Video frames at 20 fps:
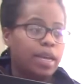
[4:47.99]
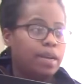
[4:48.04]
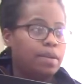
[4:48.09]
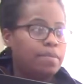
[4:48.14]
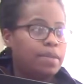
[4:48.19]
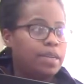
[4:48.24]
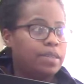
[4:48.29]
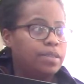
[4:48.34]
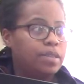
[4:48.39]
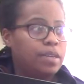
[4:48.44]

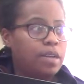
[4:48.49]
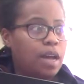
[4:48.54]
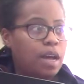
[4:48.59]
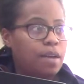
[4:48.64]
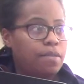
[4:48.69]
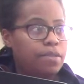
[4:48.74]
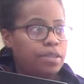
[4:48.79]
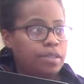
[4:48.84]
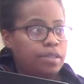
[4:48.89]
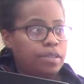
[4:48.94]
them as a
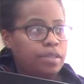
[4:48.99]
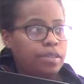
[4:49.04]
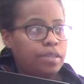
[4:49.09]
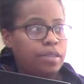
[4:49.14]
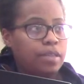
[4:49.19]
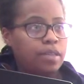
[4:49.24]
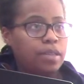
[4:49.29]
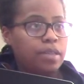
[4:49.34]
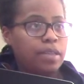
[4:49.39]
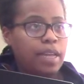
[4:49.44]
novice,
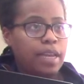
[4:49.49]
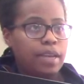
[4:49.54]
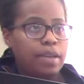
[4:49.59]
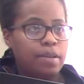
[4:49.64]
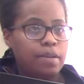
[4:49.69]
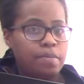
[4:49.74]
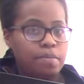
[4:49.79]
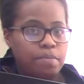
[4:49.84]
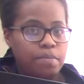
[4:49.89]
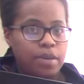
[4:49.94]

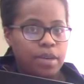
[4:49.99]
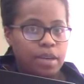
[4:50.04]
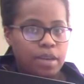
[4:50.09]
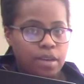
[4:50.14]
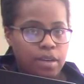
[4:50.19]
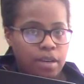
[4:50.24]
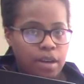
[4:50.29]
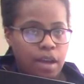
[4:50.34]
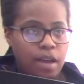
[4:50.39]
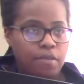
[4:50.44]
like
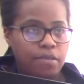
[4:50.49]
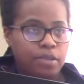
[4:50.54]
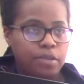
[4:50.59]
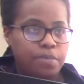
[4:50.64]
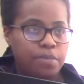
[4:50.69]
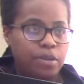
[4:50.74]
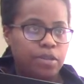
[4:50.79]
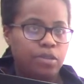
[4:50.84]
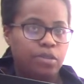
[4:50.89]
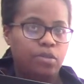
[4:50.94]
being a novice, a
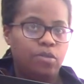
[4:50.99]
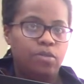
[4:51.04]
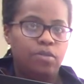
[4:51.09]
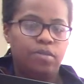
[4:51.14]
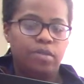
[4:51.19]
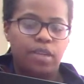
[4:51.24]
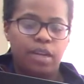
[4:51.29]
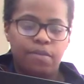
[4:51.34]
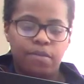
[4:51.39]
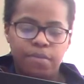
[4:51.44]
person
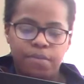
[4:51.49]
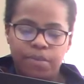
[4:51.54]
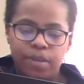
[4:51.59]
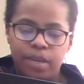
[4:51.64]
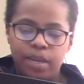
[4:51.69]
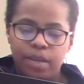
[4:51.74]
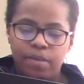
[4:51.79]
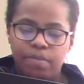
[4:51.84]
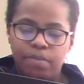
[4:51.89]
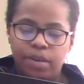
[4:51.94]
who's never
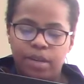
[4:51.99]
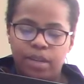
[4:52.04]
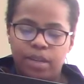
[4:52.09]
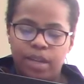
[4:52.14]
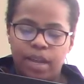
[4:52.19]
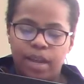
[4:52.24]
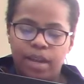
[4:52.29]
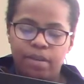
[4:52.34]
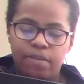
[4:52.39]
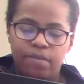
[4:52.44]
played, but a
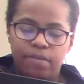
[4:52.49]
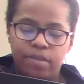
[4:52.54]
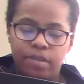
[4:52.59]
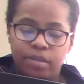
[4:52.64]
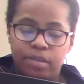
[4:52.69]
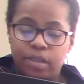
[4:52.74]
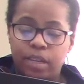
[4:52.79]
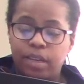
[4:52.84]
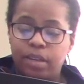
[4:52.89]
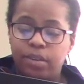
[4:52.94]
lot of
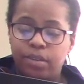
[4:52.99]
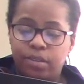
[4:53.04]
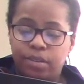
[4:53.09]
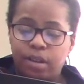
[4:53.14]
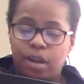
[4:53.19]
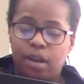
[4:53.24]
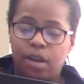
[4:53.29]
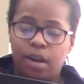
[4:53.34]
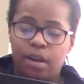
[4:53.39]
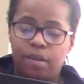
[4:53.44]
the standards
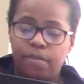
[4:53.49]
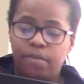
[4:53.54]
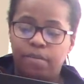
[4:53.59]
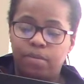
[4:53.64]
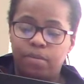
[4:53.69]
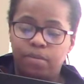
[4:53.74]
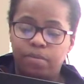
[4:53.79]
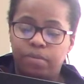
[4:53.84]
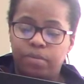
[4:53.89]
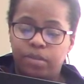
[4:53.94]
are
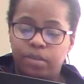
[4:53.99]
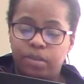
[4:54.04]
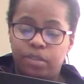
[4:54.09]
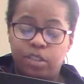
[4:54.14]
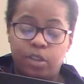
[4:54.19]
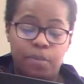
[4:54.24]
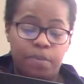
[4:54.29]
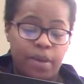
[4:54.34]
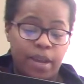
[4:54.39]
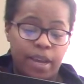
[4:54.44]

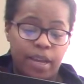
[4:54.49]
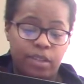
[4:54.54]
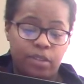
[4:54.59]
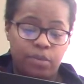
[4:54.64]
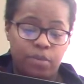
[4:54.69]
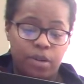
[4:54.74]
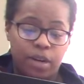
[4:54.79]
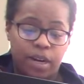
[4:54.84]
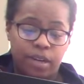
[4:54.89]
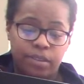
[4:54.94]
surpass
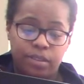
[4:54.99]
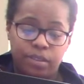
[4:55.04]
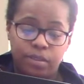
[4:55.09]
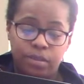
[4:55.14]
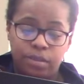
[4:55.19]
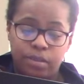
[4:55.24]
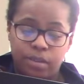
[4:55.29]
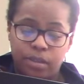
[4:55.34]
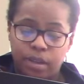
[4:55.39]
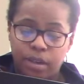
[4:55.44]
where our
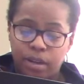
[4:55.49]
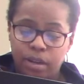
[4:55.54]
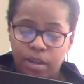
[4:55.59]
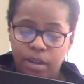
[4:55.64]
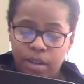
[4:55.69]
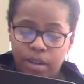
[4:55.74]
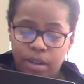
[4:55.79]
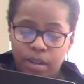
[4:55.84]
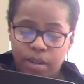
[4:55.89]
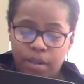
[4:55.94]
students are,
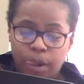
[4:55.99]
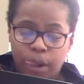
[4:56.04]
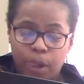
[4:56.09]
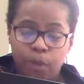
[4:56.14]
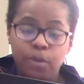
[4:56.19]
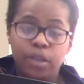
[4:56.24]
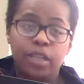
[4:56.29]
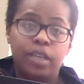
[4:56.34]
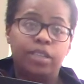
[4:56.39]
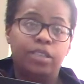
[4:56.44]

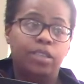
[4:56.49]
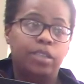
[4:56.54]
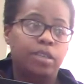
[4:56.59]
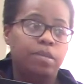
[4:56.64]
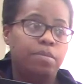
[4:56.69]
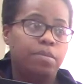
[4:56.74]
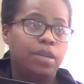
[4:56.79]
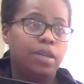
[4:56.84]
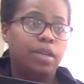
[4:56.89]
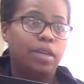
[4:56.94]
where they
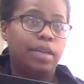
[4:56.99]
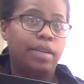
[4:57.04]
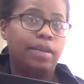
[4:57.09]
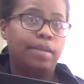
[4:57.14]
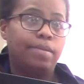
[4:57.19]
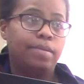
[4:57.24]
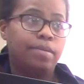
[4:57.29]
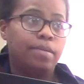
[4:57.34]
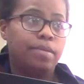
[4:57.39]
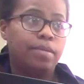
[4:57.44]
should be
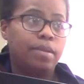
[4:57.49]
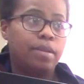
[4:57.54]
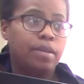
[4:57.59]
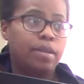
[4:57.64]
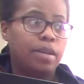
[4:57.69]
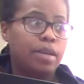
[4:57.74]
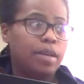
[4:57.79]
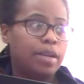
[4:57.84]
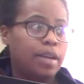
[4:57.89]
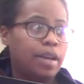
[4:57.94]
in
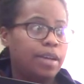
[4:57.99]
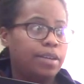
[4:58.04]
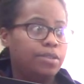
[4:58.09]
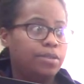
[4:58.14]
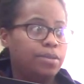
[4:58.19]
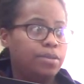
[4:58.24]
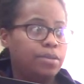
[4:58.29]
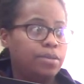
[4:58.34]
high school.